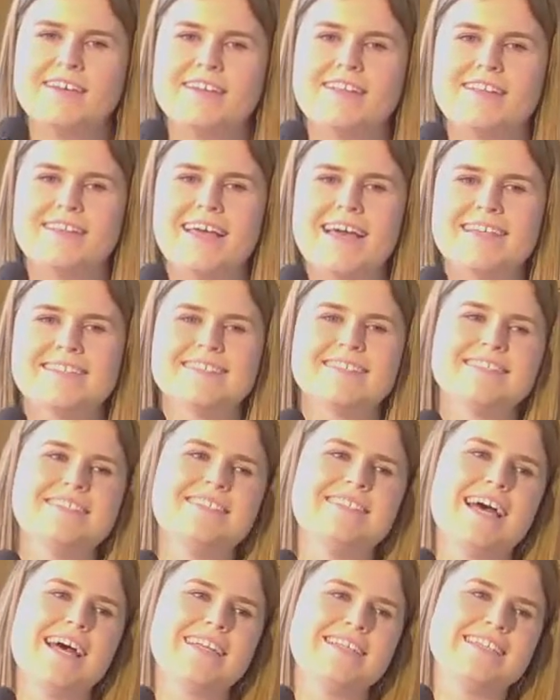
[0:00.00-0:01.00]
Let's
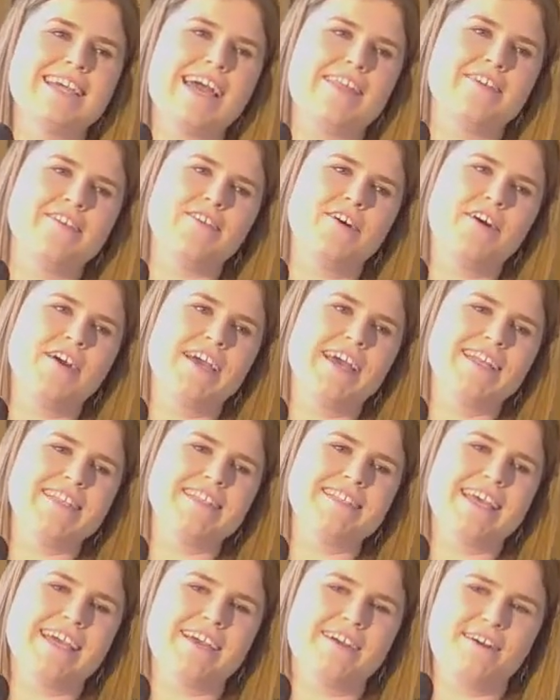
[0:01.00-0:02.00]
stand together now and
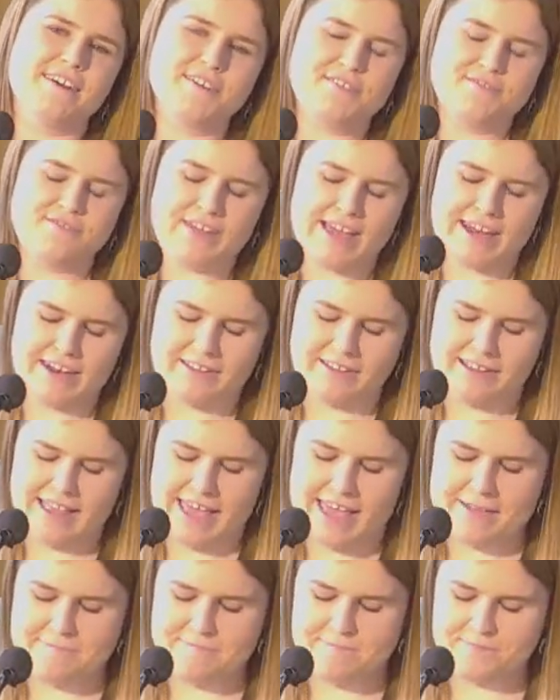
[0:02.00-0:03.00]
sing our final
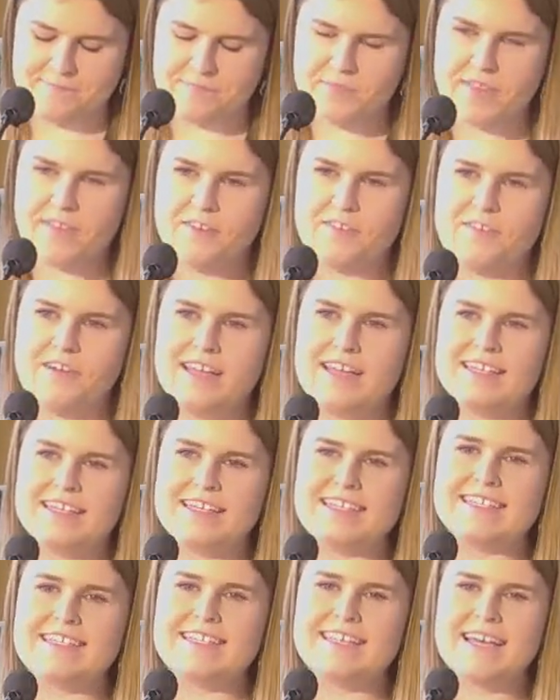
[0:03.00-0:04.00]
hymn, Great
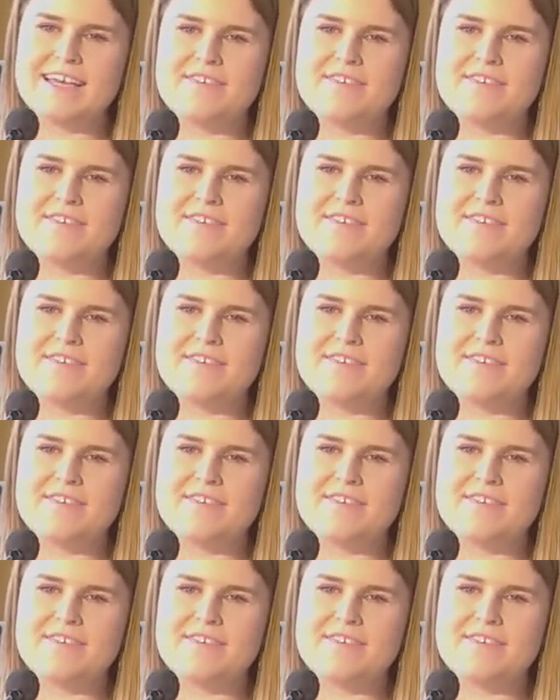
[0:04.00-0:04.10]
is Thy